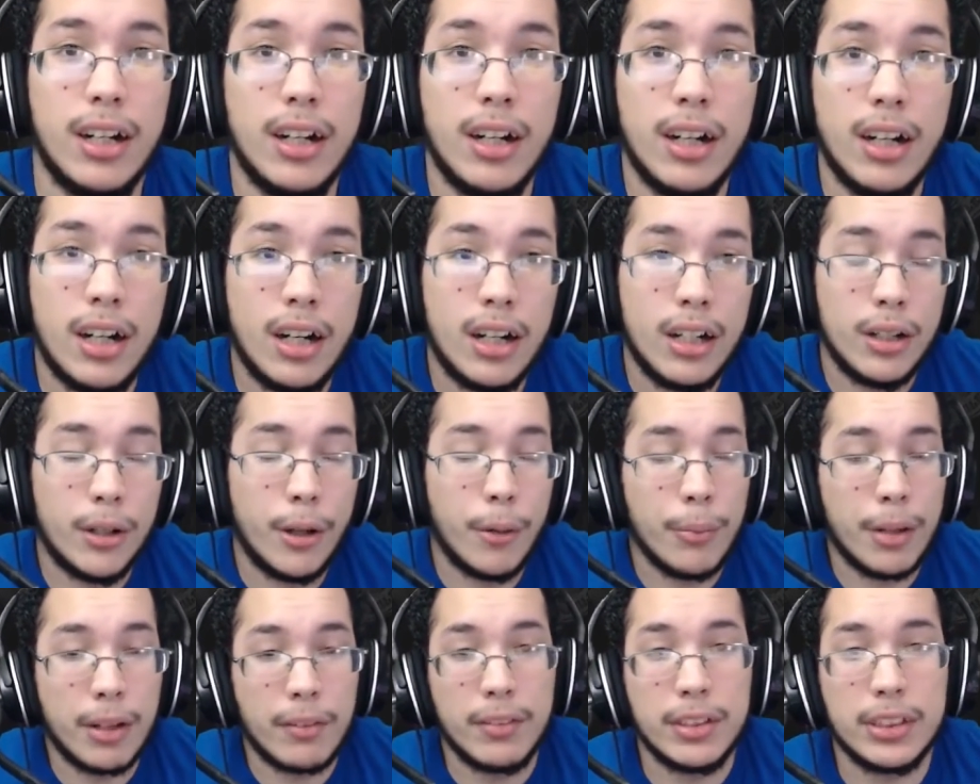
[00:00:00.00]

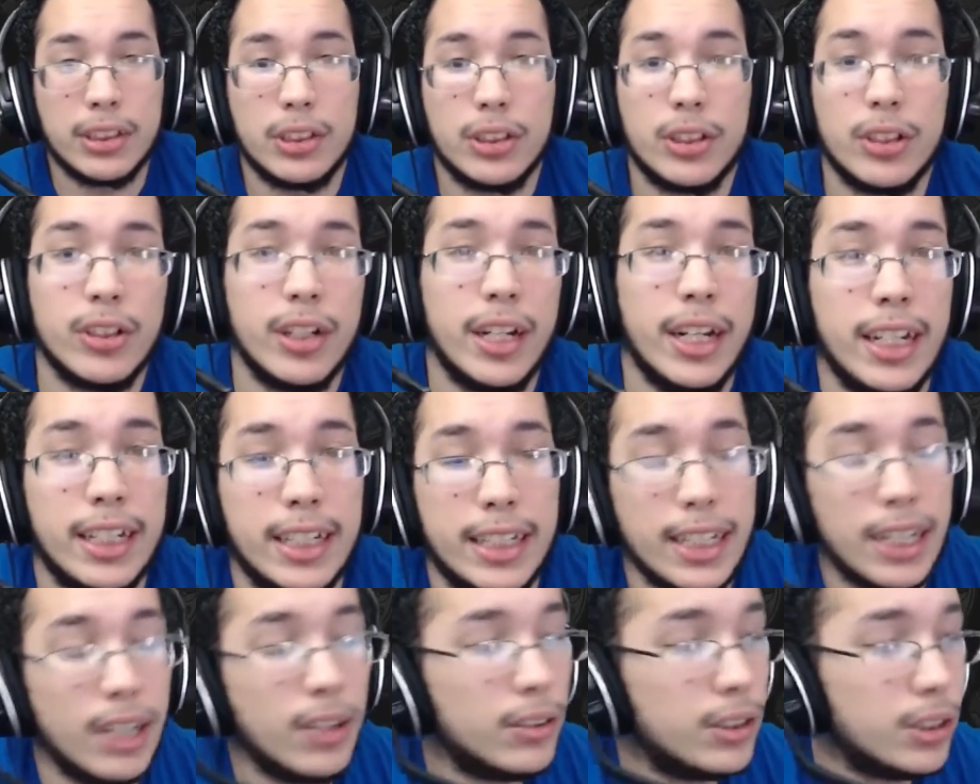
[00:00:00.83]
like versus her, and
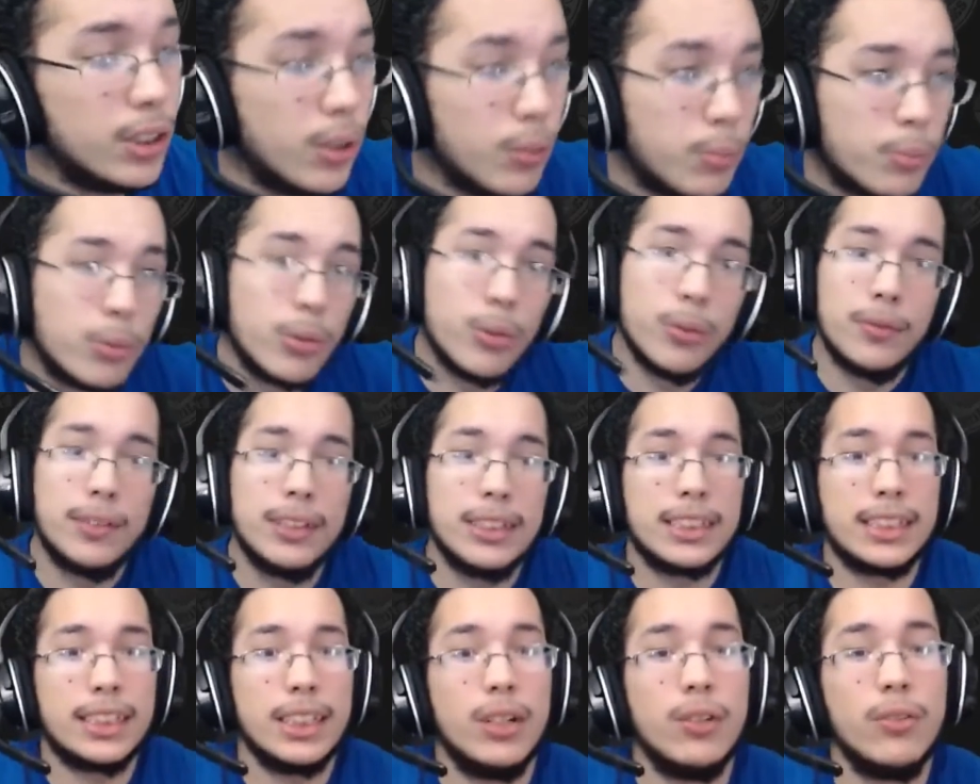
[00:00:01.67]
Keldeo proved
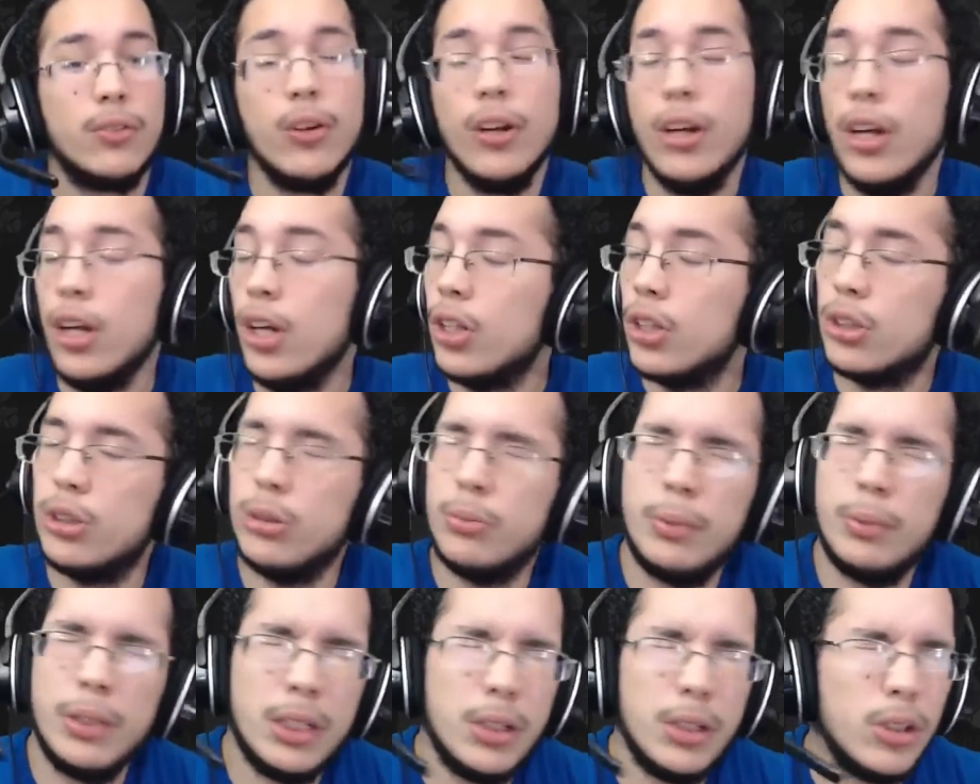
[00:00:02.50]
itself to
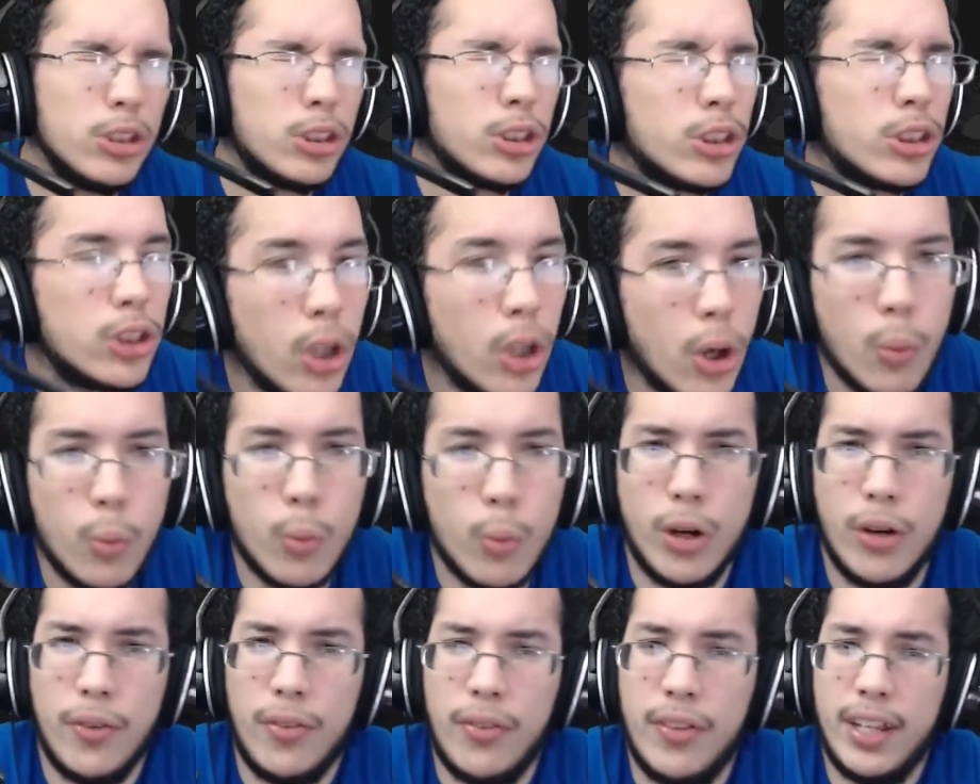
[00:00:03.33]
be so
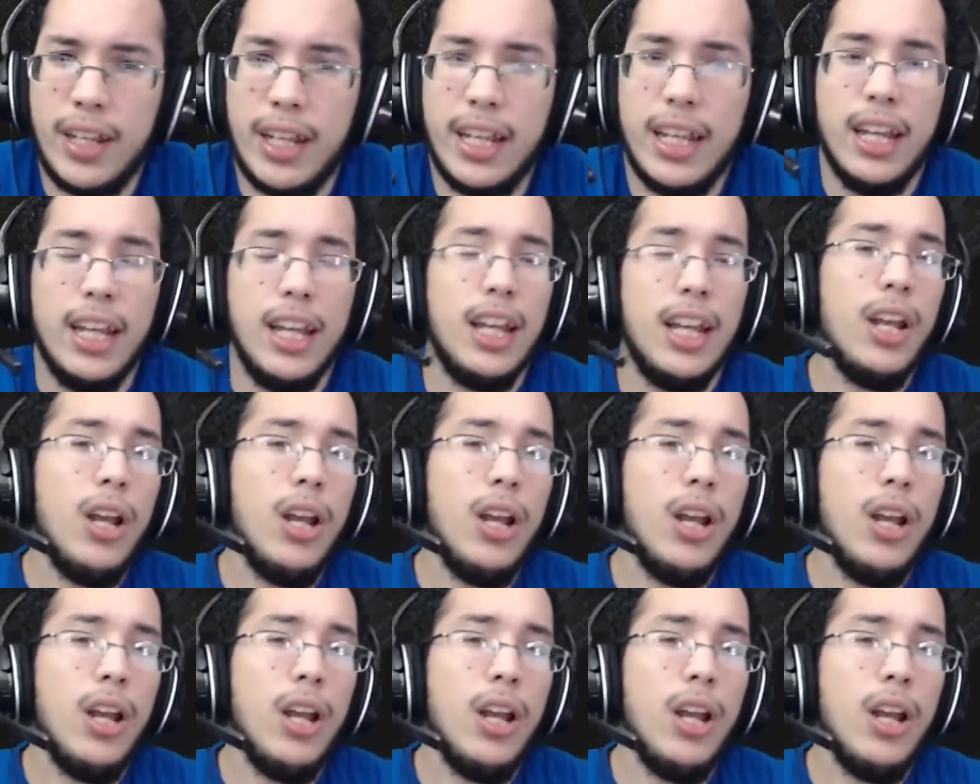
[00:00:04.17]
worth it.